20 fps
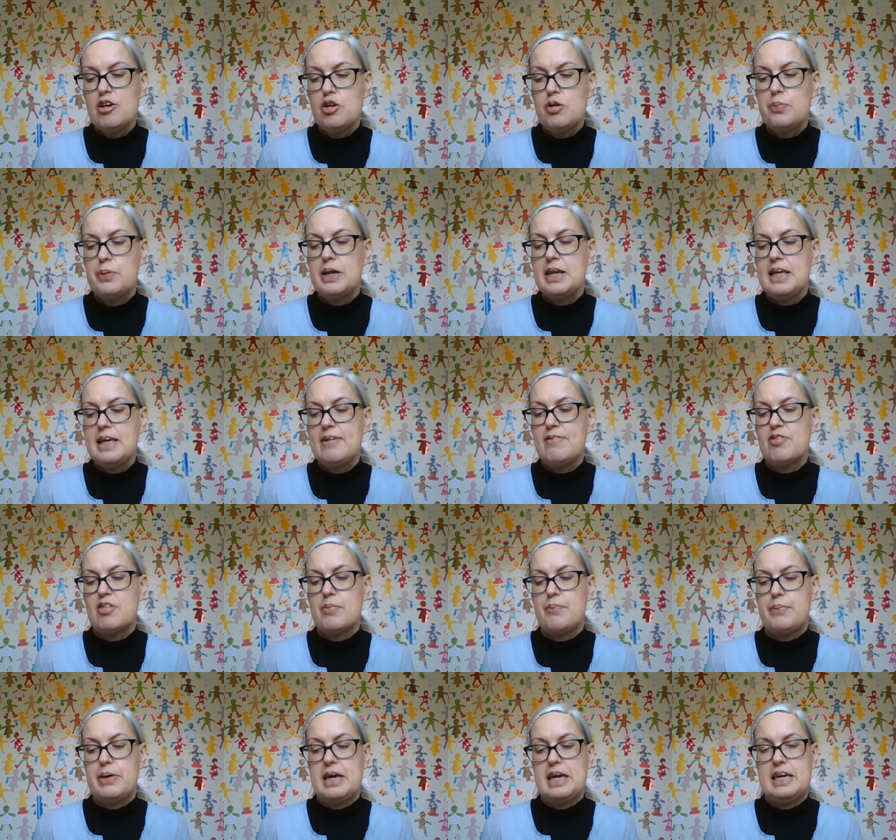who believes
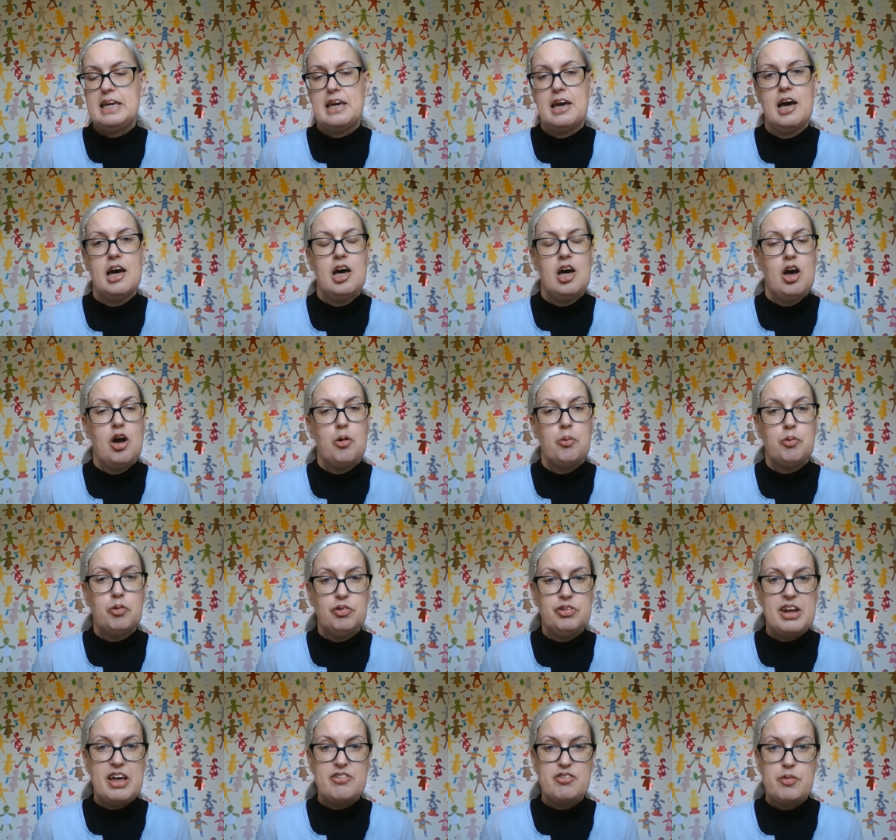in me will
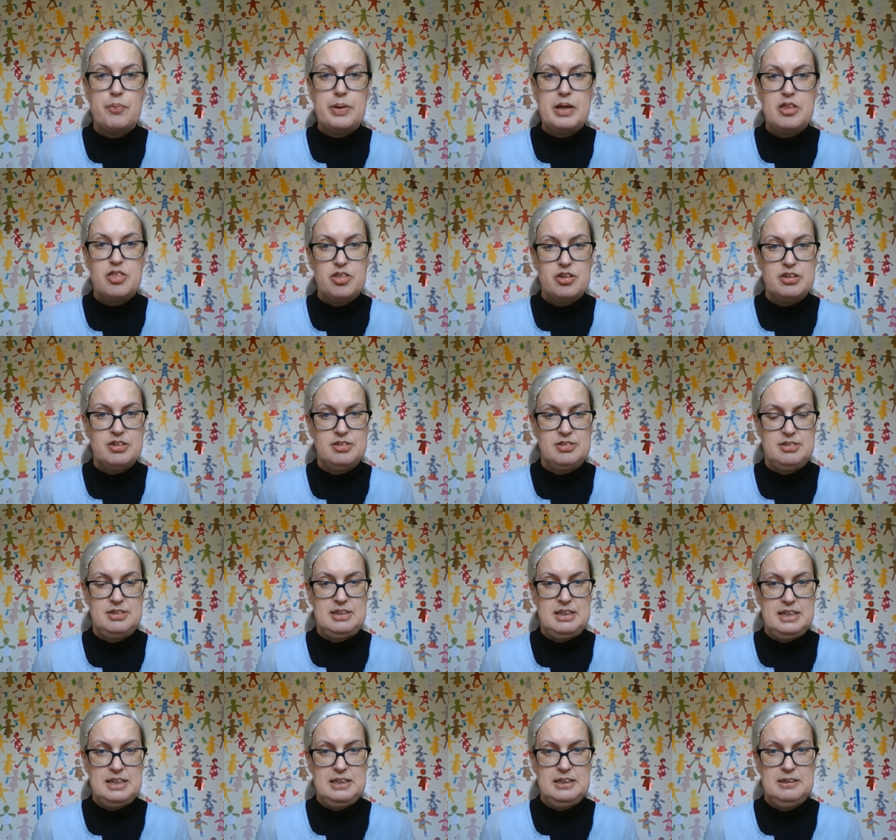never be
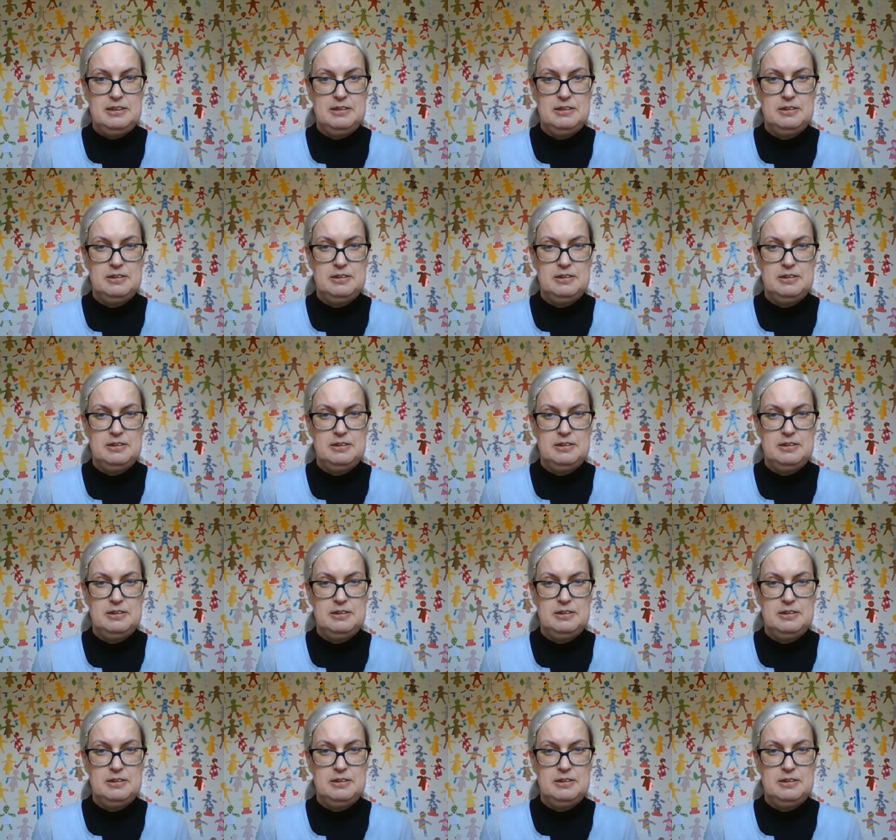thirsty.